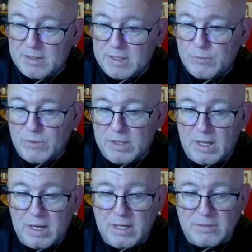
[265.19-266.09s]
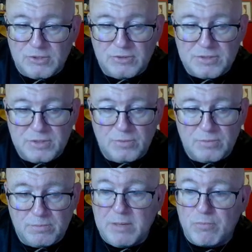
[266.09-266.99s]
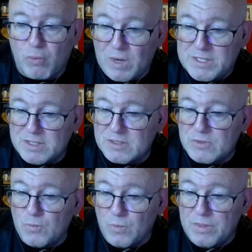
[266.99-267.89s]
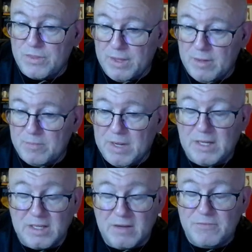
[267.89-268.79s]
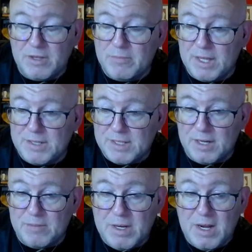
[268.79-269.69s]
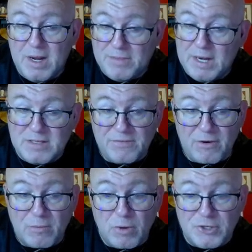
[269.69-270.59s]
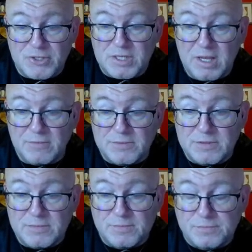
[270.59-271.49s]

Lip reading: and when I choose to be present with them and give them that time, that is a very precious gift.